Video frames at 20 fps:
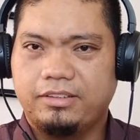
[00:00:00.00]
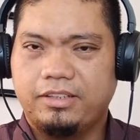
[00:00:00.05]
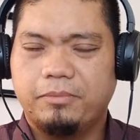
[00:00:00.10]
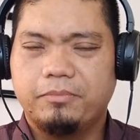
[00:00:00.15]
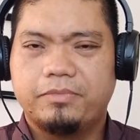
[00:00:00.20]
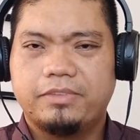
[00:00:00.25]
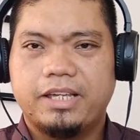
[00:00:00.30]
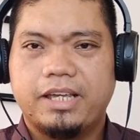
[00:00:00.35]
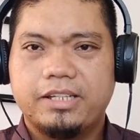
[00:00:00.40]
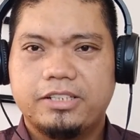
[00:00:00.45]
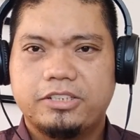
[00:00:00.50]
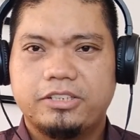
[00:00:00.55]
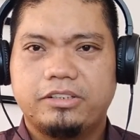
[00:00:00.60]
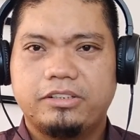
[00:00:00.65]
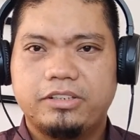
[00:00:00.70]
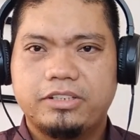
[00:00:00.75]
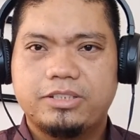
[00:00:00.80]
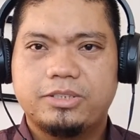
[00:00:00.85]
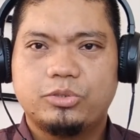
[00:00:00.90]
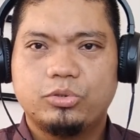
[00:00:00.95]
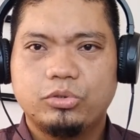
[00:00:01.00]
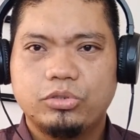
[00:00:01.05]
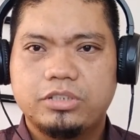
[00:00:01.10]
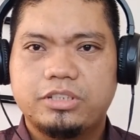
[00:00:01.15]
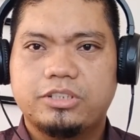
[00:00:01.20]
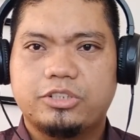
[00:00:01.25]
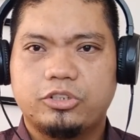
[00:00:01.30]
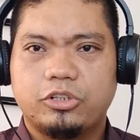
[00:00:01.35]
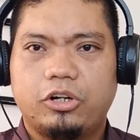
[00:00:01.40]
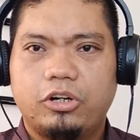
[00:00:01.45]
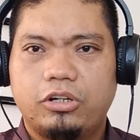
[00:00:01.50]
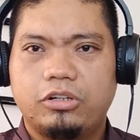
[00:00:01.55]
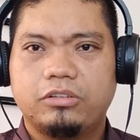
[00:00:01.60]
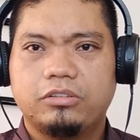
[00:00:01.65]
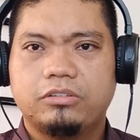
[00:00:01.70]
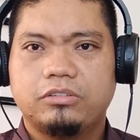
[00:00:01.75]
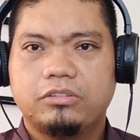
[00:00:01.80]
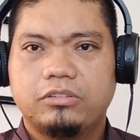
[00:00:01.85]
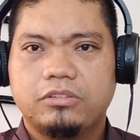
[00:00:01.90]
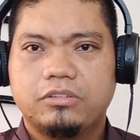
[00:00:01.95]
temptation is too
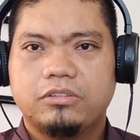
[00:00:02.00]
strong